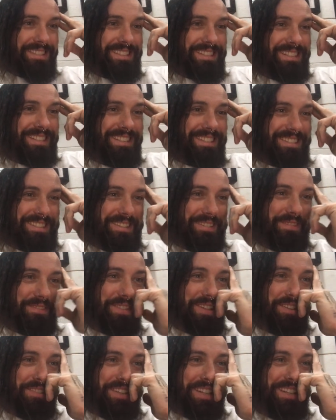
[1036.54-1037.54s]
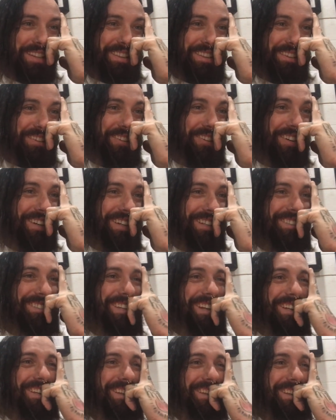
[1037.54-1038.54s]
It's the very thought, he
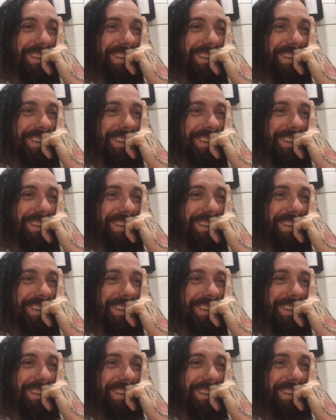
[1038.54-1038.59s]
said.